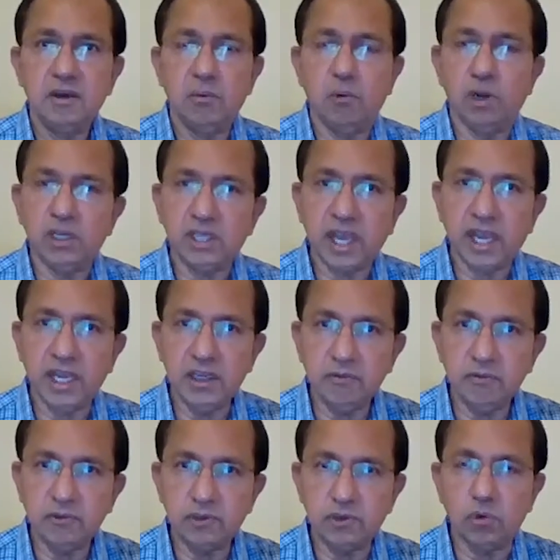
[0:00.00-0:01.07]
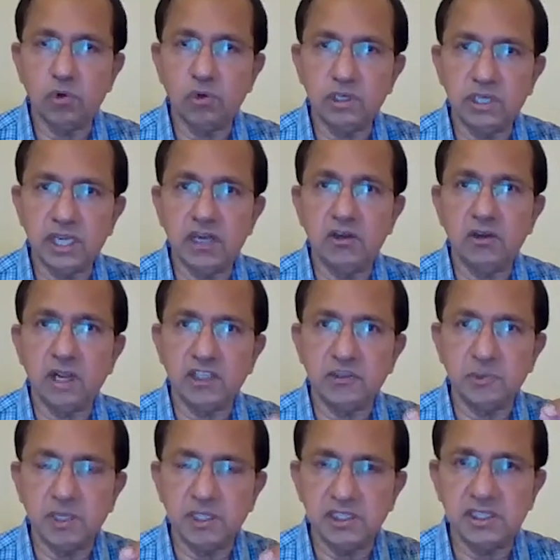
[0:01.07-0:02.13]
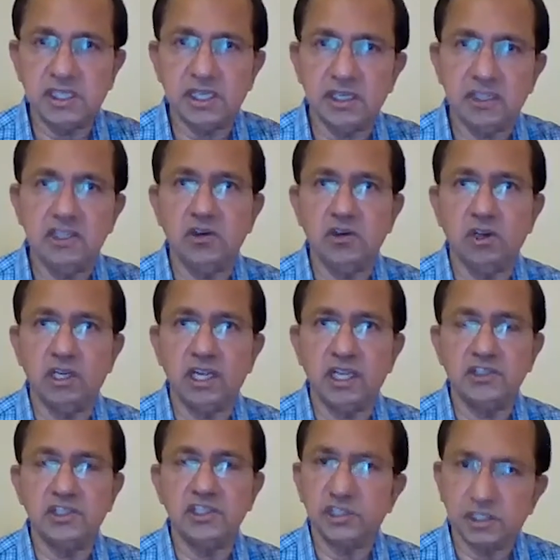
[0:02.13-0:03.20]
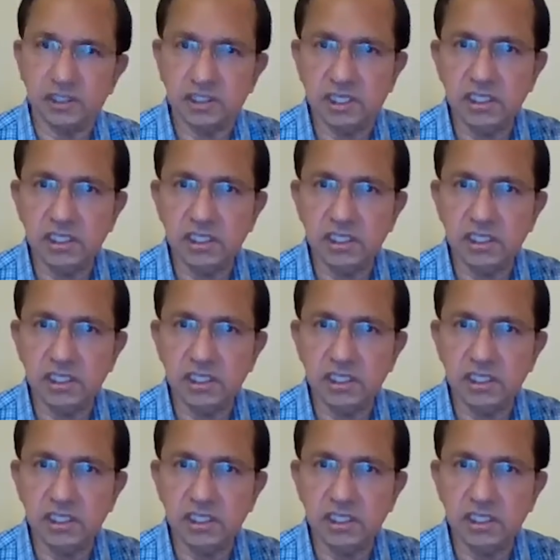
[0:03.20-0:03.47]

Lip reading: What kind of tone, tenor has been set in the organization?